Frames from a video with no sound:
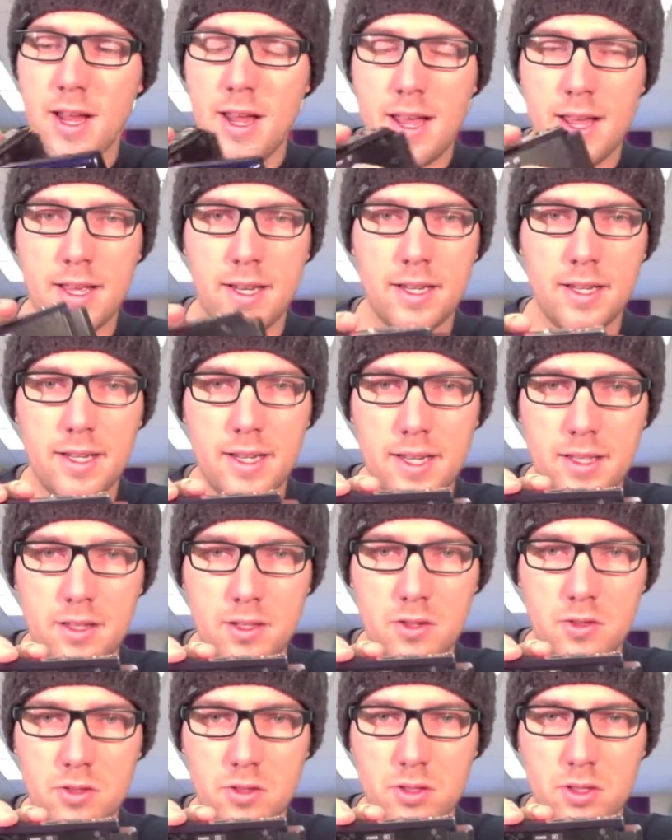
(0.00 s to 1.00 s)
And again,
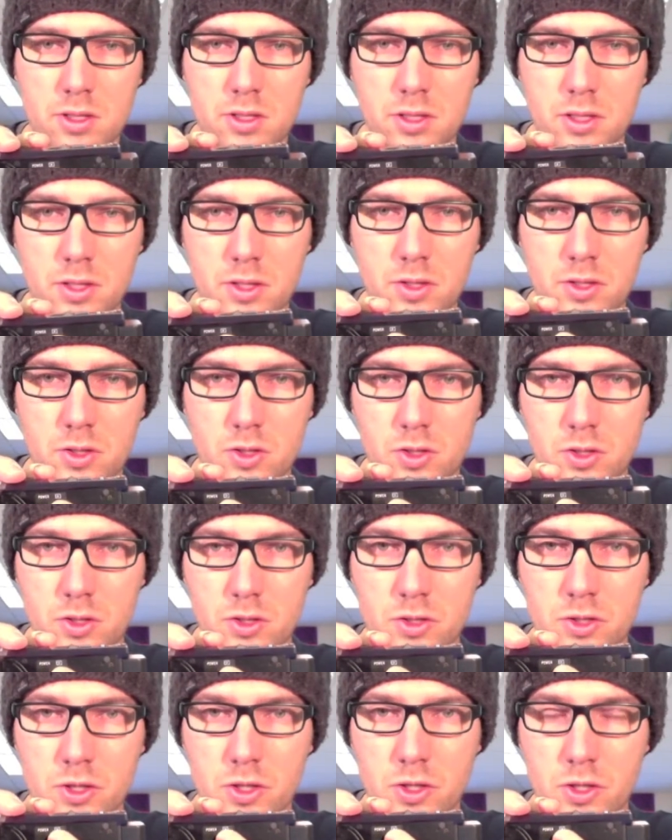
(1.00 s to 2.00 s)
there's a little
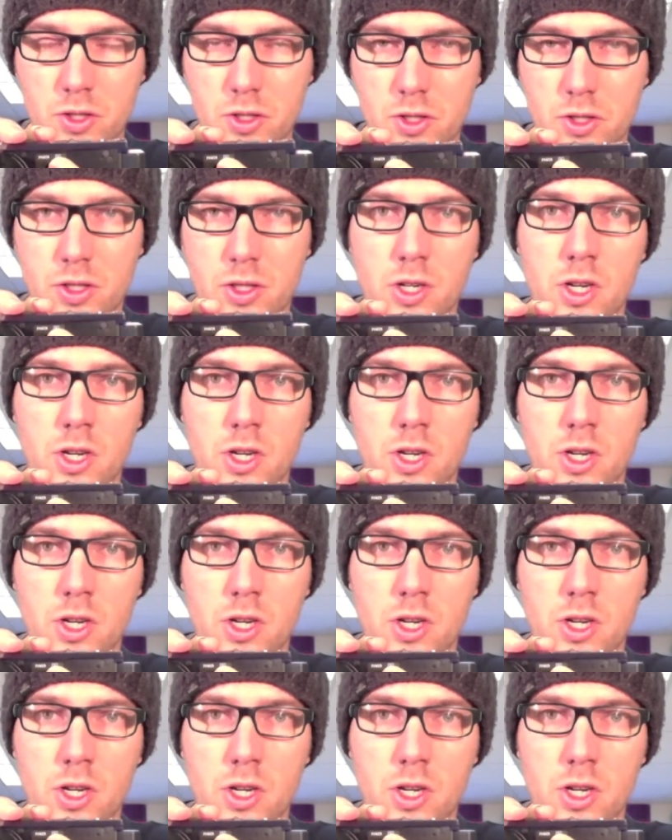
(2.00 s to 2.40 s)
circle